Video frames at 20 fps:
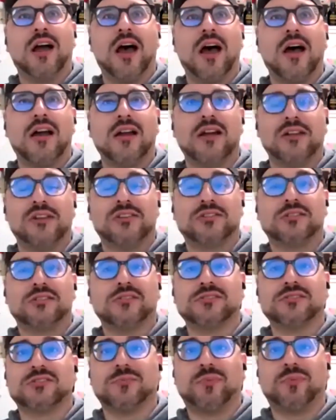Uh, it's
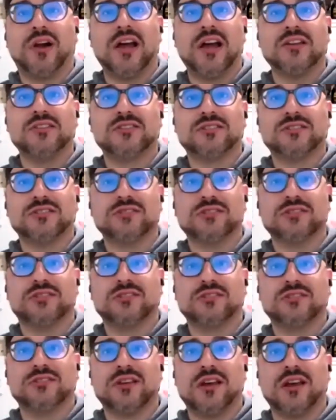still a surprise because
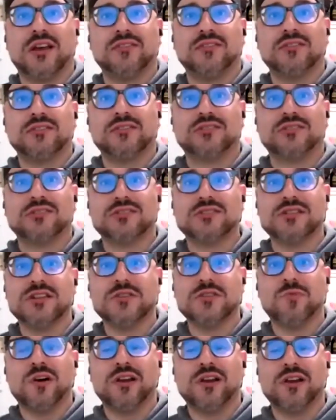this is a this is a
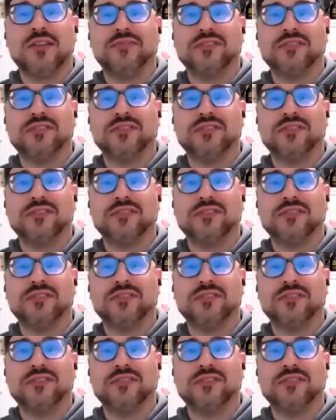neat one,